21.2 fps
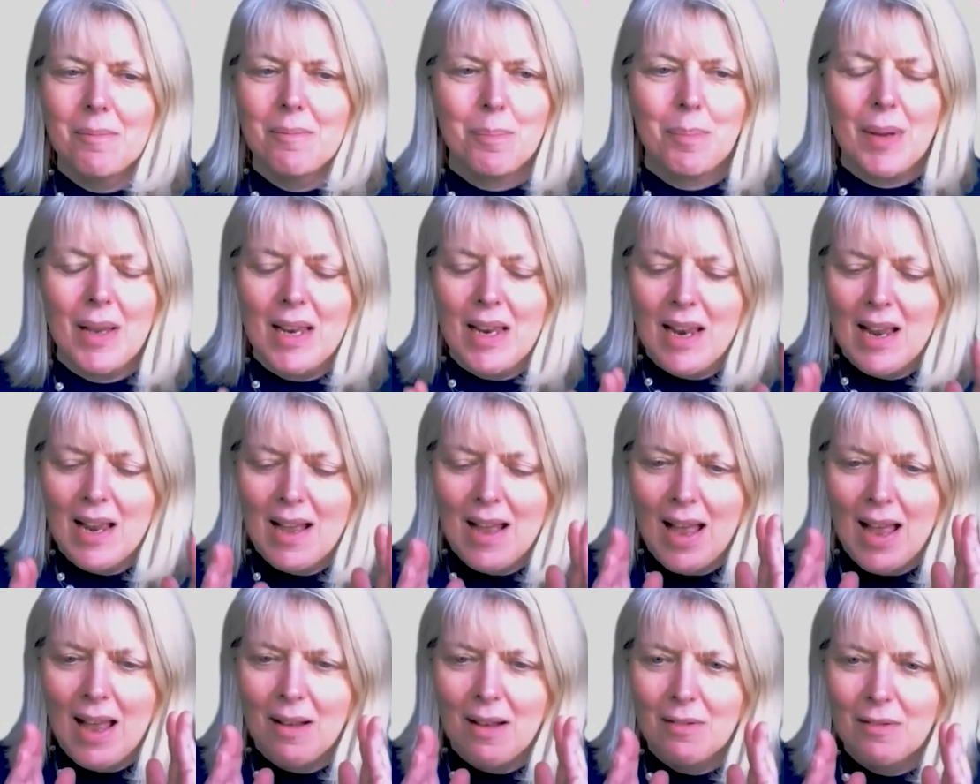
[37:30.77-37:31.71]
be
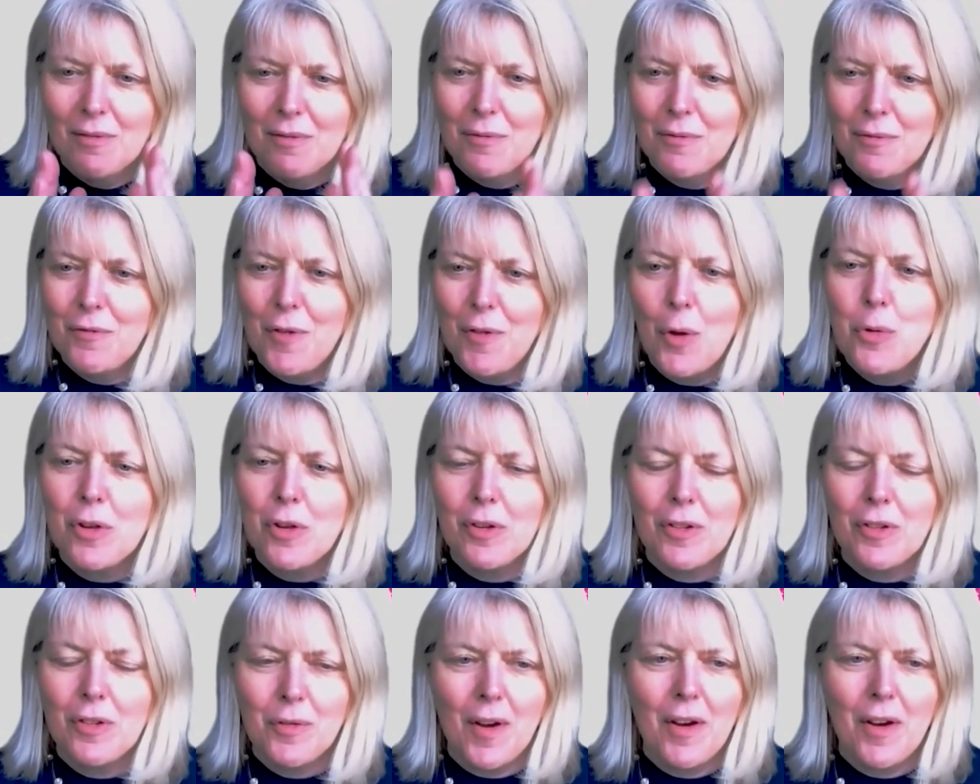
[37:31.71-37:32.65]

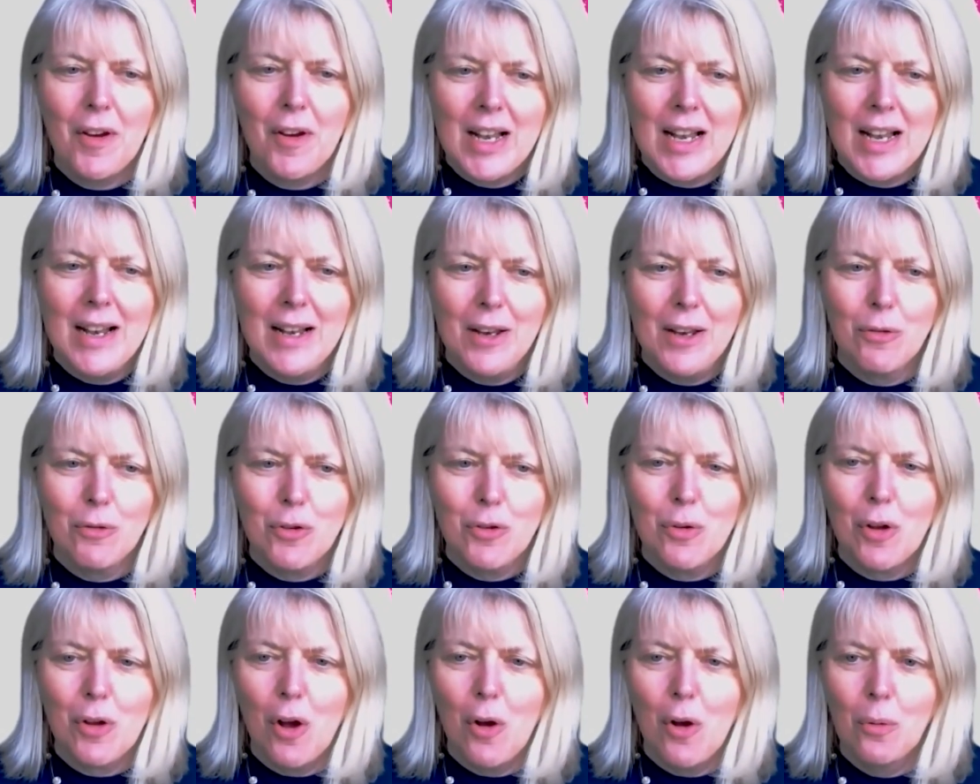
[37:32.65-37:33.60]
focused very clearly on your
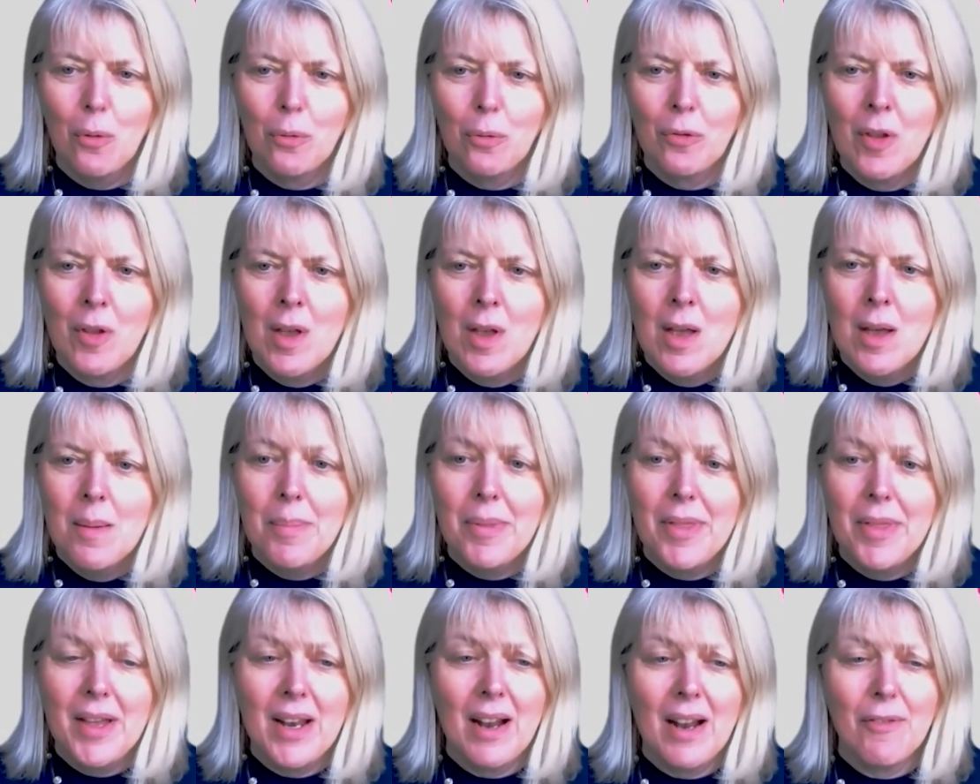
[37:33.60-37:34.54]
goals, but
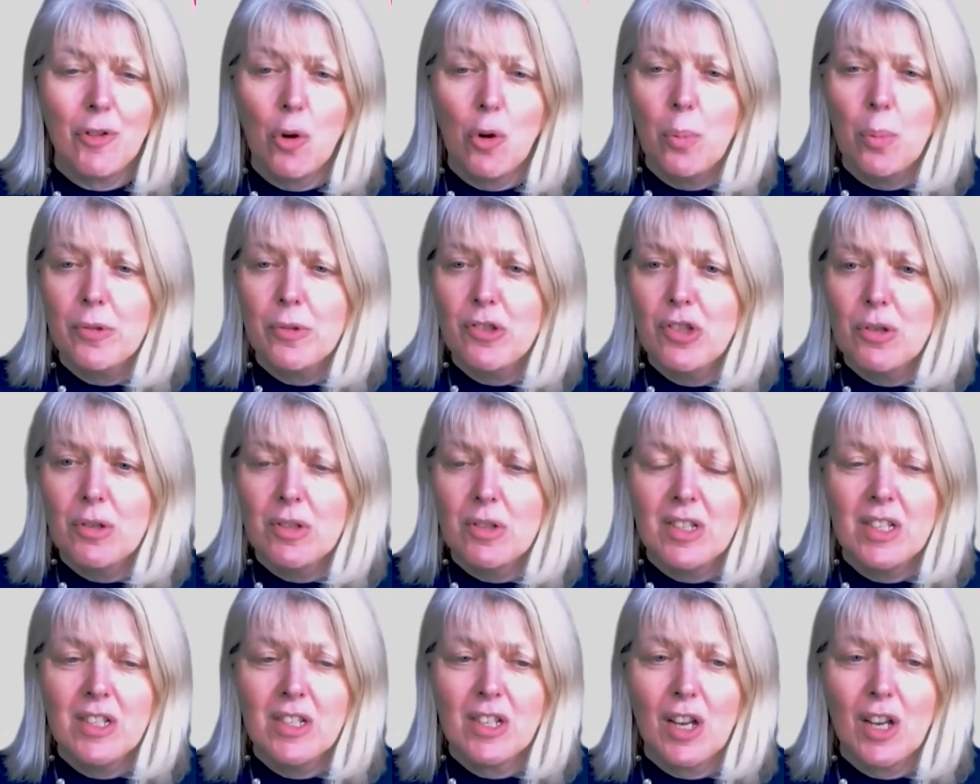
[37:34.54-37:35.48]
then have an
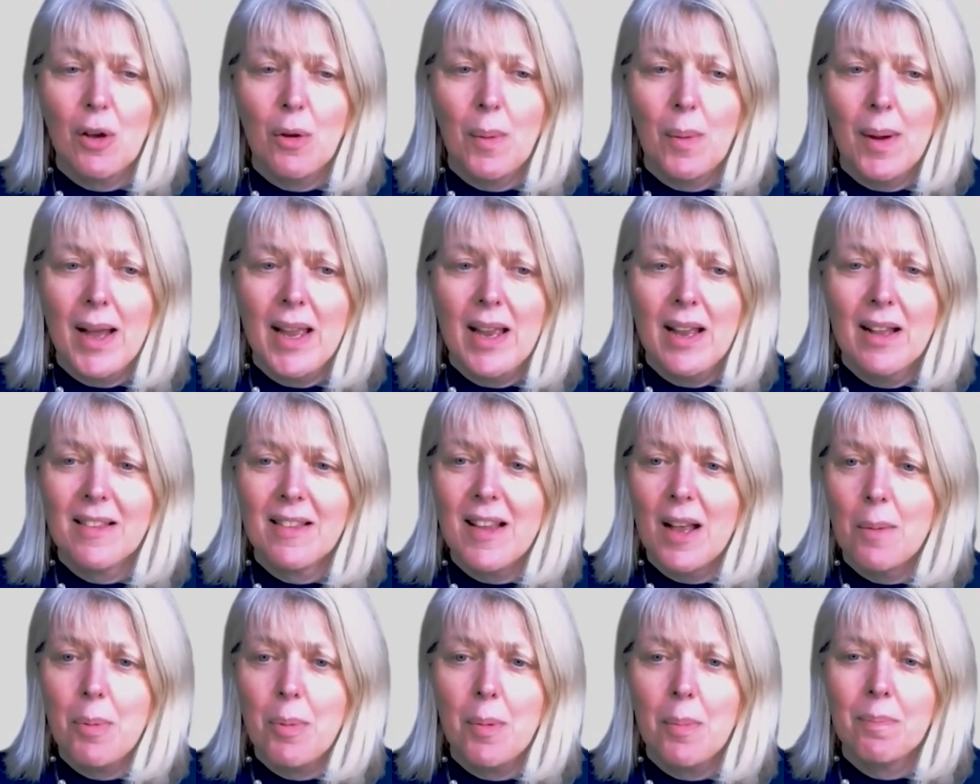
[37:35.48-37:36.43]
opportunity to go away and
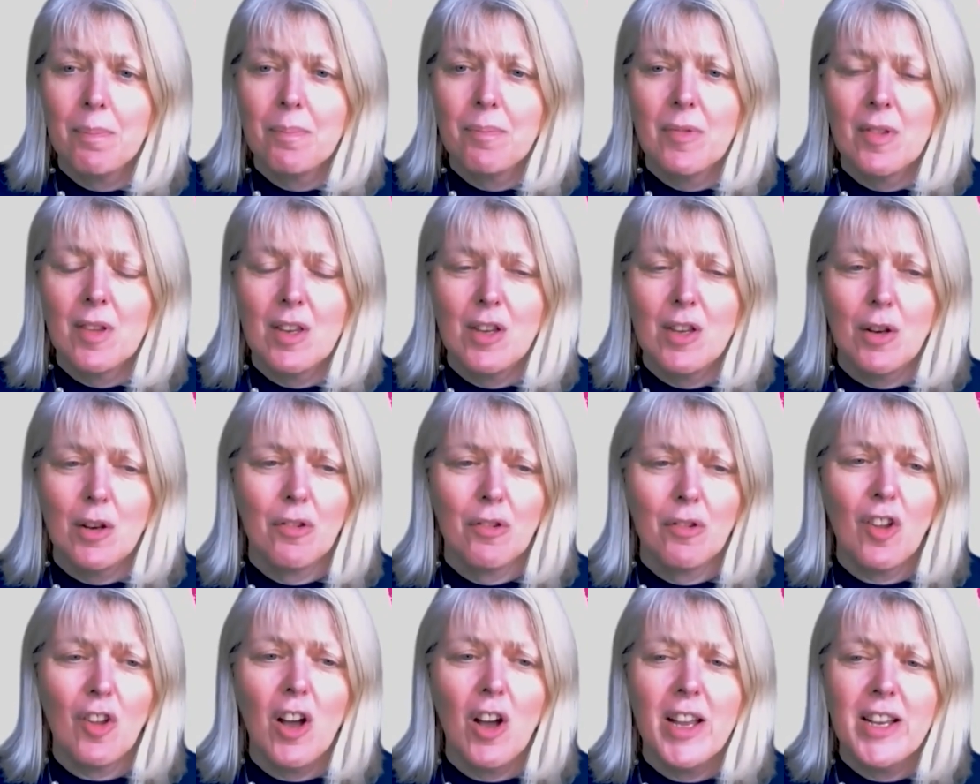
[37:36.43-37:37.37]
set up a
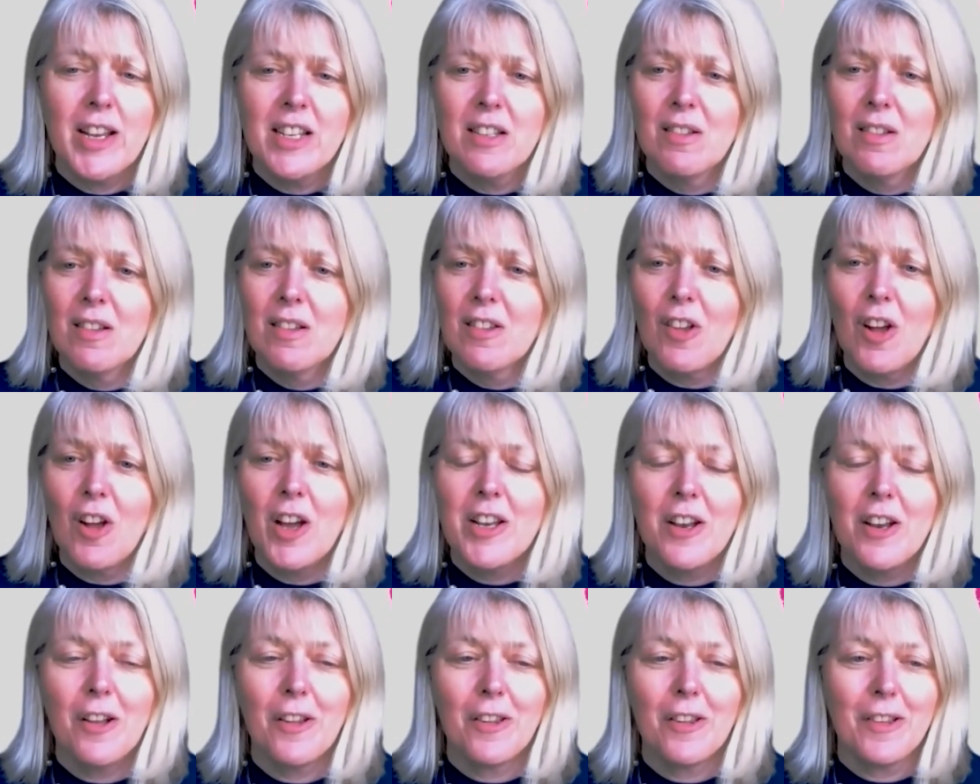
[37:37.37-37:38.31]
side
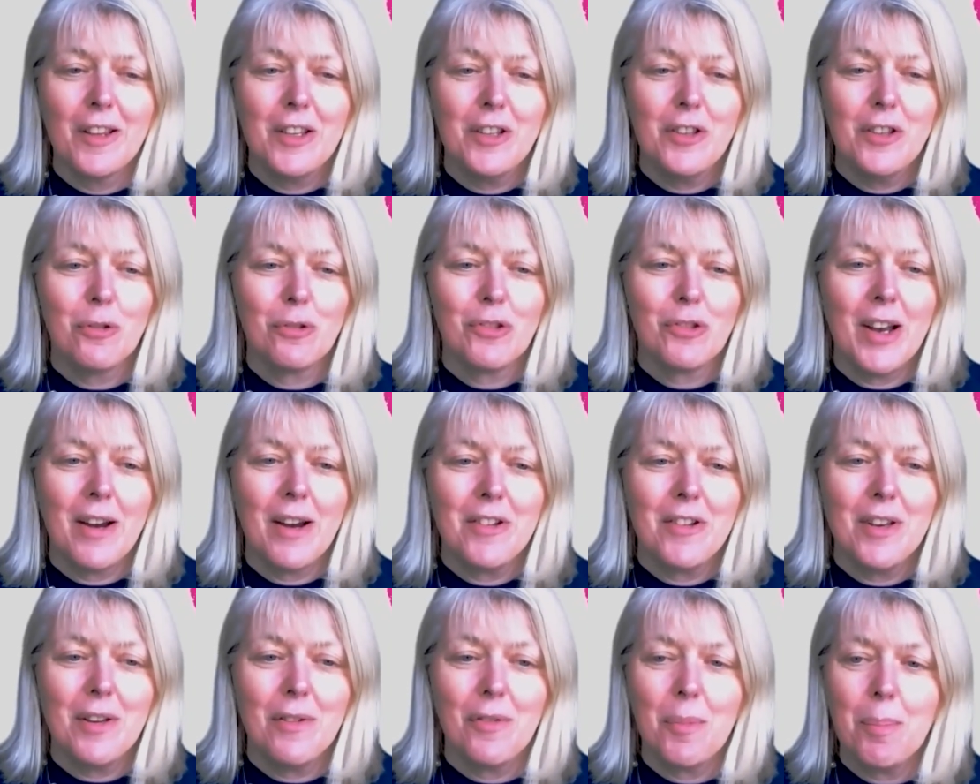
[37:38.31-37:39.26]
hustle in your
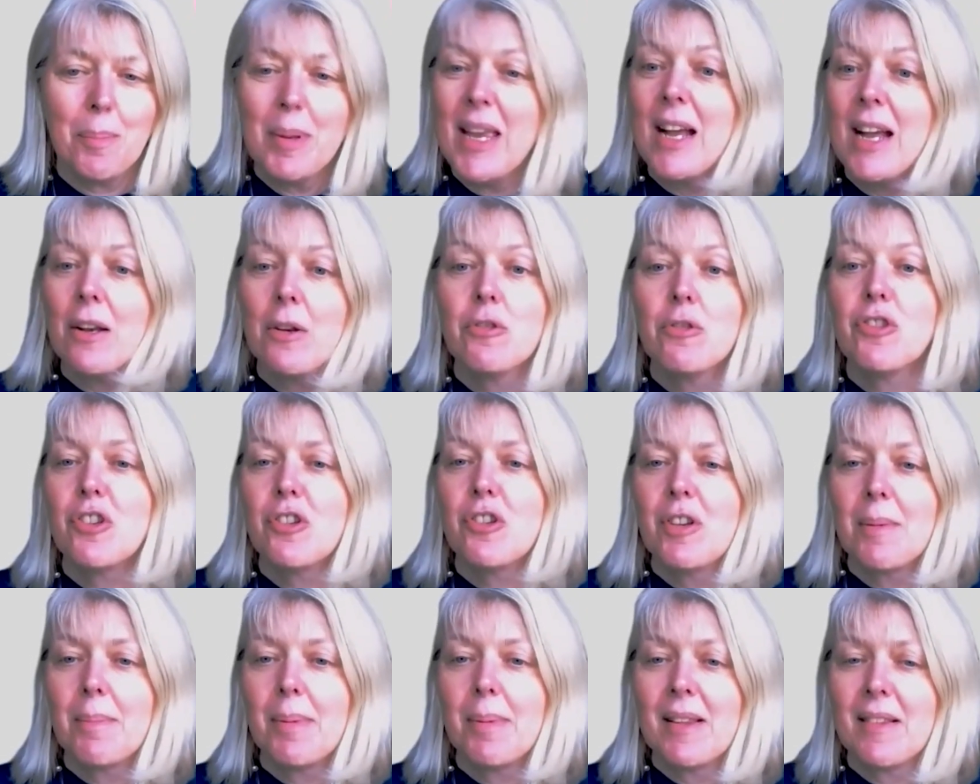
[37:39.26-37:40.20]
charity of a piano
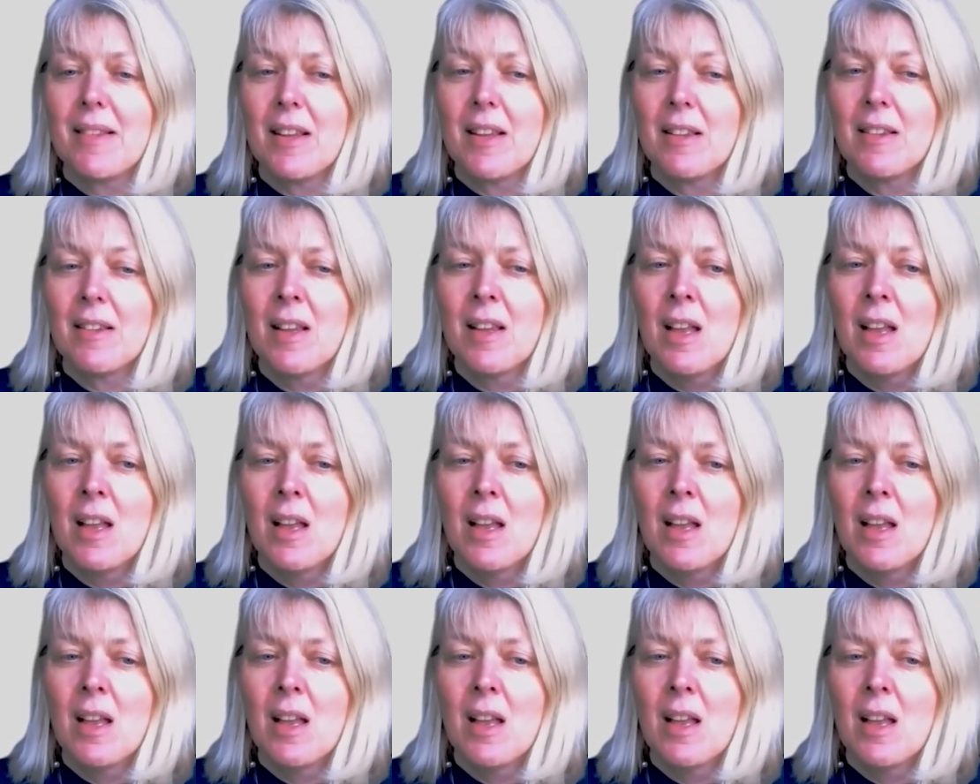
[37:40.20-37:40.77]
tuning business.